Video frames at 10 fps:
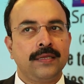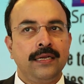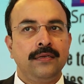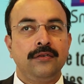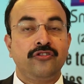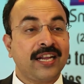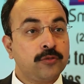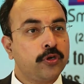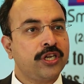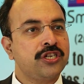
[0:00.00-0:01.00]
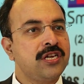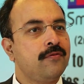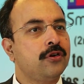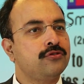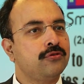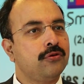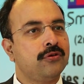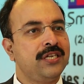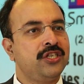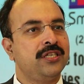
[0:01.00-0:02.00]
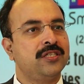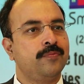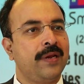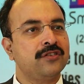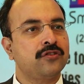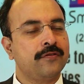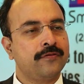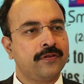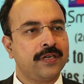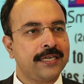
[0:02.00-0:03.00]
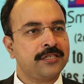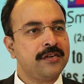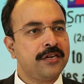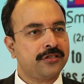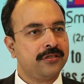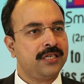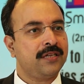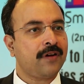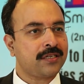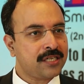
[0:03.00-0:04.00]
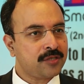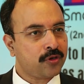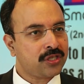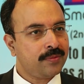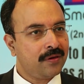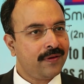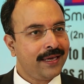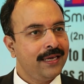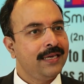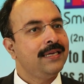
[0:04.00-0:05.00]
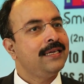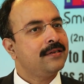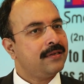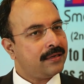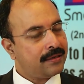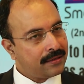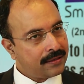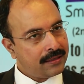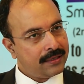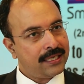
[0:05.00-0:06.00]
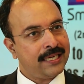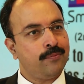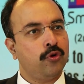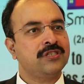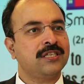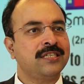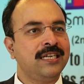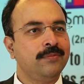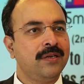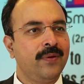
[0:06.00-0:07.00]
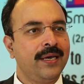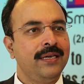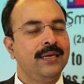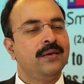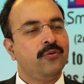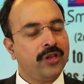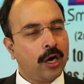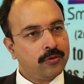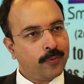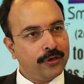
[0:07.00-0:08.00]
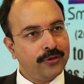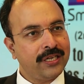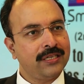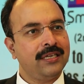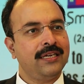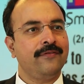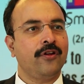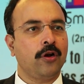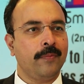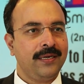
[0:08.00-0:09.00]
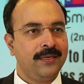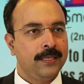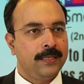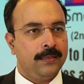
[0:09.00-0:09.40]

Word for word: Then transportation, he wants to go reach his place of destination in the fastest possible way, in a more sustainable way, without polluting the environment.